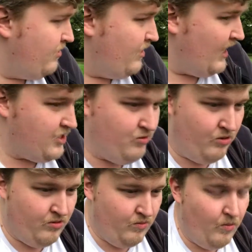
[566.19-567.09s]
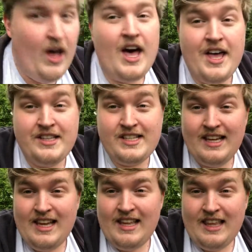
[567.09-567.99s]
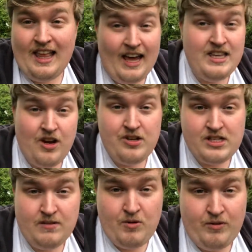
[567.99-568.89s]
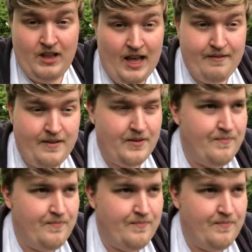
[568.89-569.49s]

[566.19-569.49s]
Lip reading: actual words that I know someone will love?